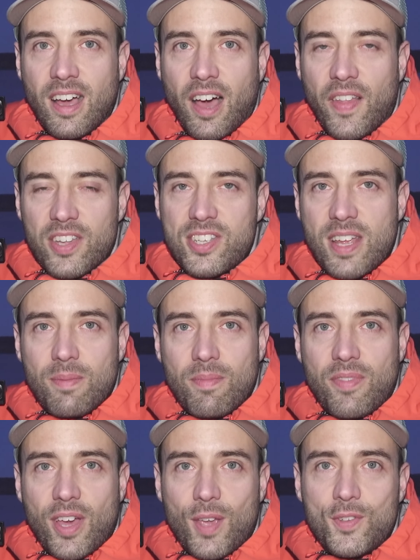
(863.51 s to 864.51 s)
And that's it.
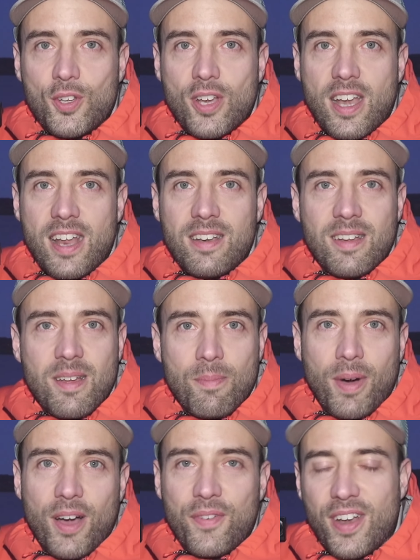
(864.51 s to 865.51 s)
Thank you for tuning in.
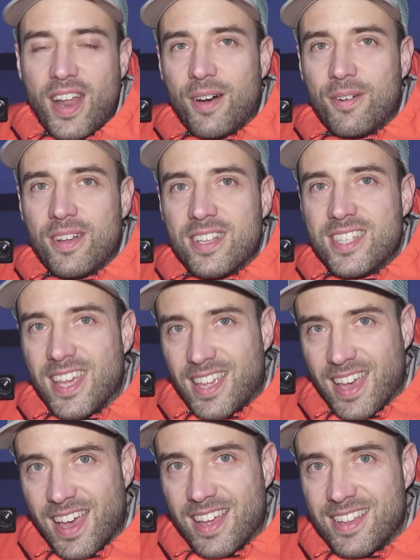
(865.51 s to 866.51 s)
Bye for now. Take care.